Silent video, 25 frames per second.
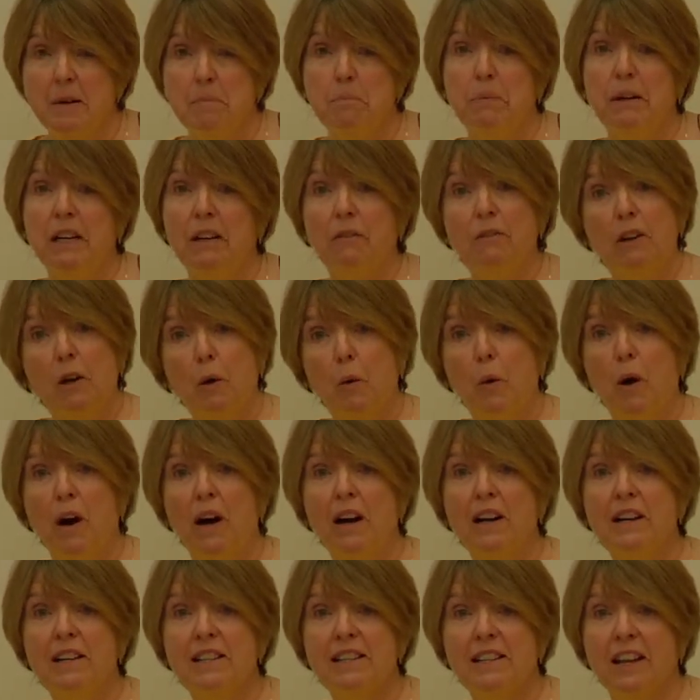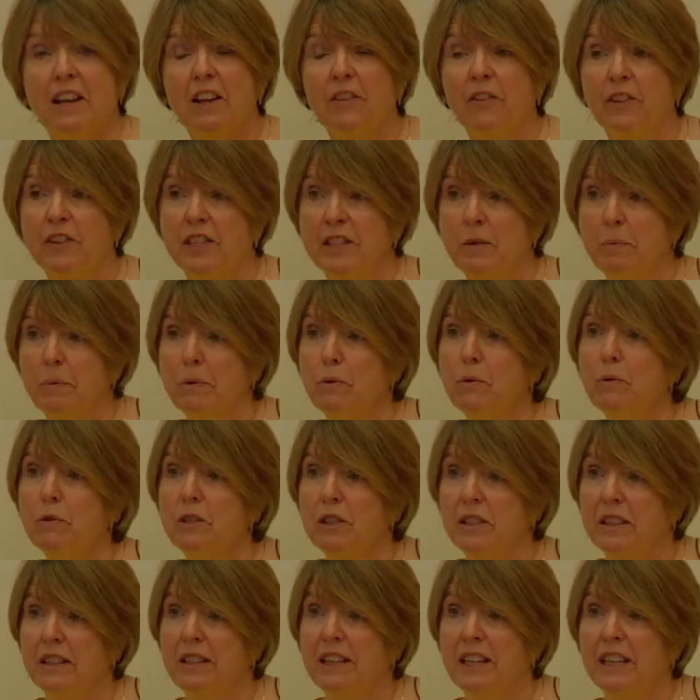but it requires the
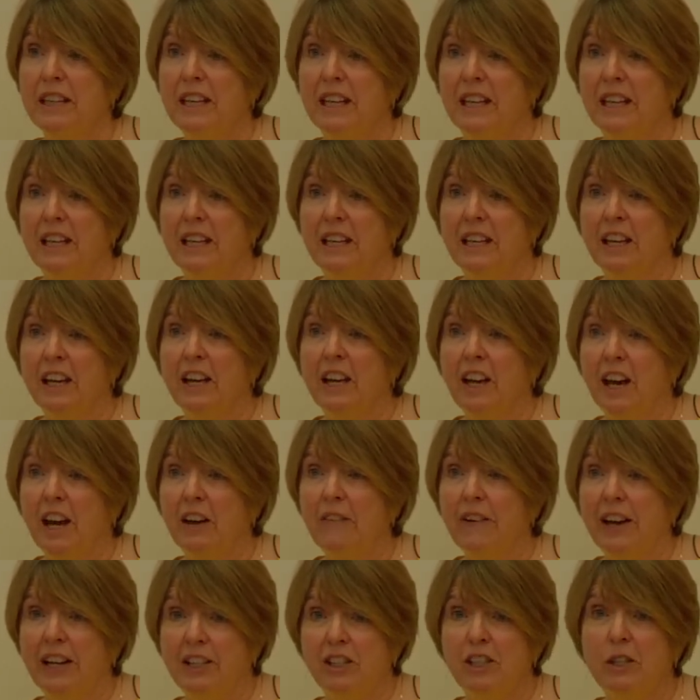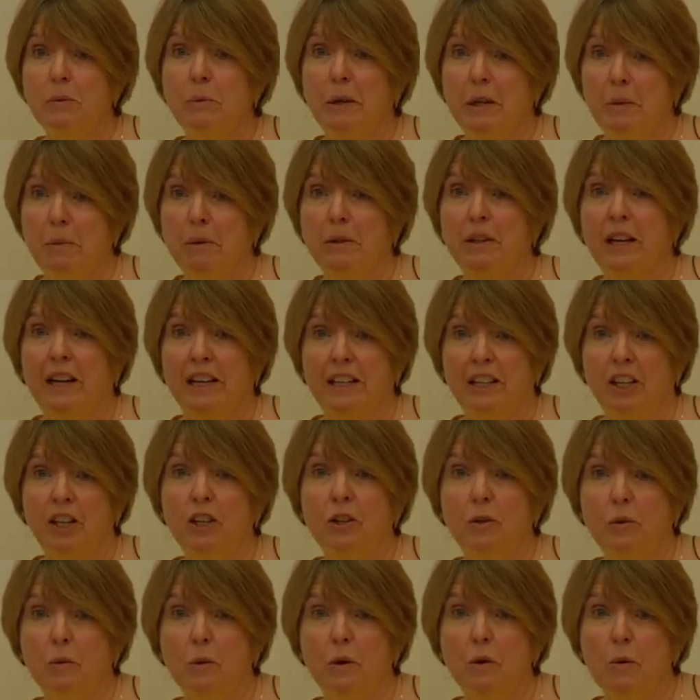support and thinking of actually people like
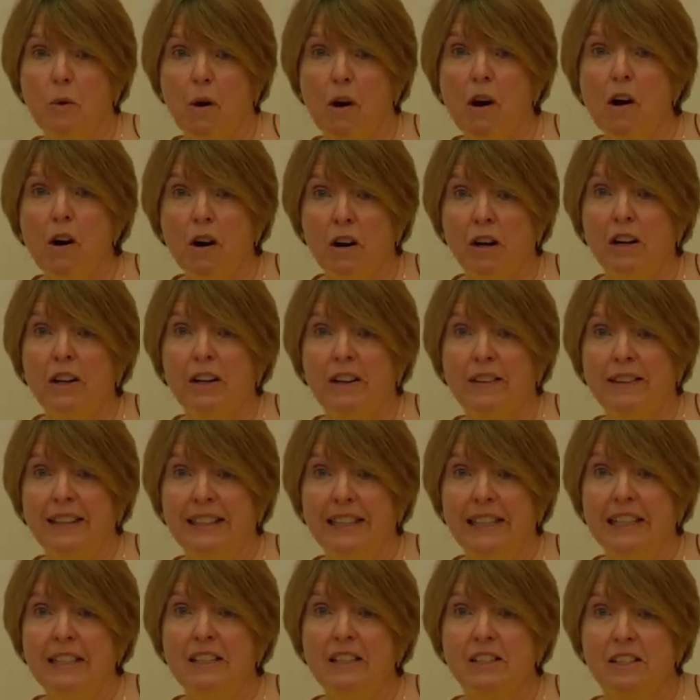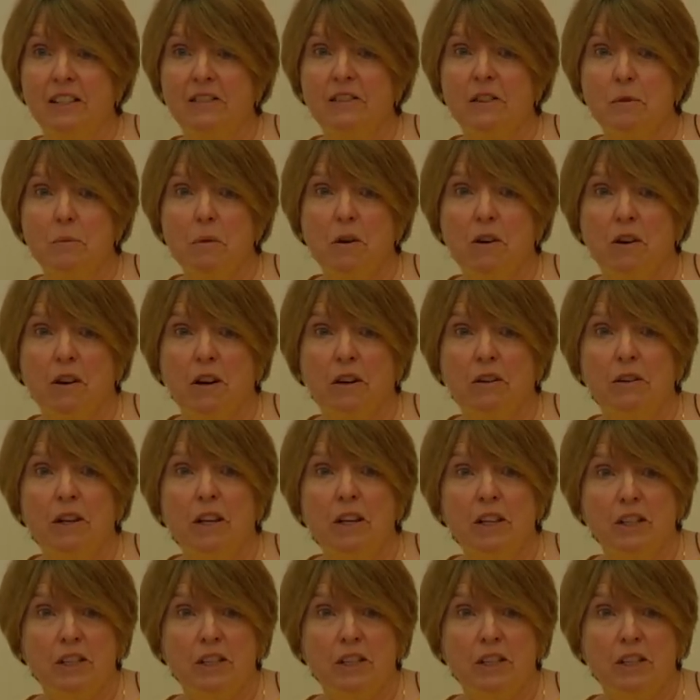you, who are the leaders of tomorrow,